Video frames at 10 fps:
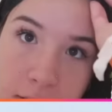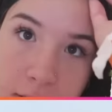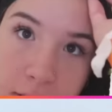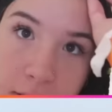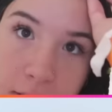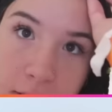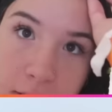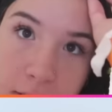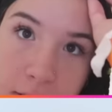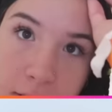
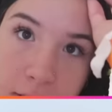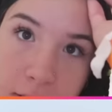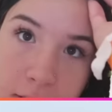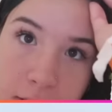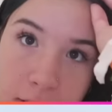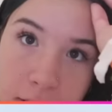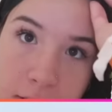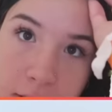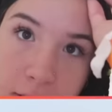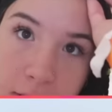
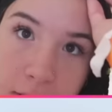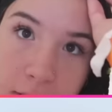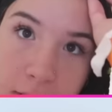(not speaking)